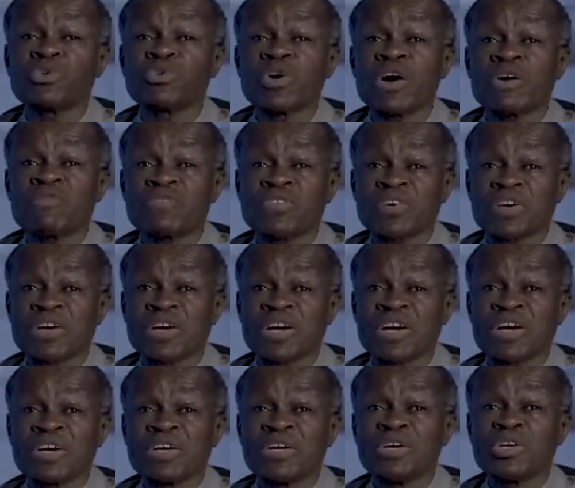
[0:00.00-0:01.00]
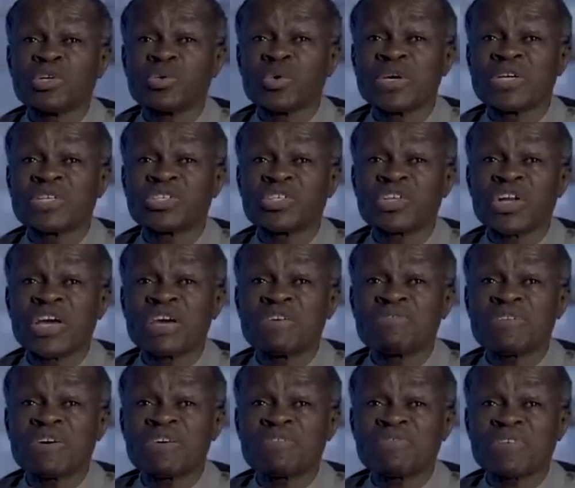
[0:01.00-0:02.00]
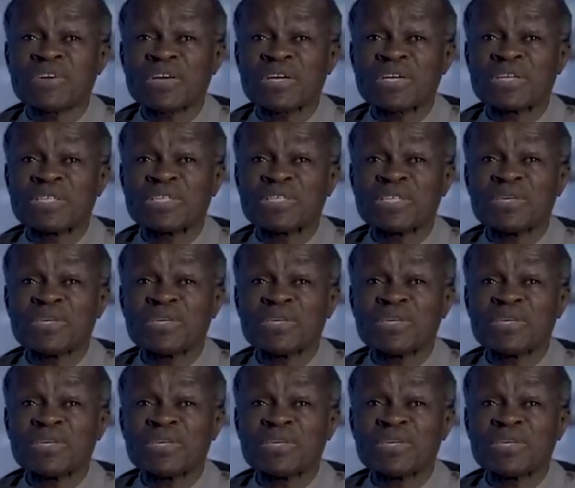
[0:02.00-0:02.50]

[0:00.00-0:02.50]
to Africa to enslave Africans,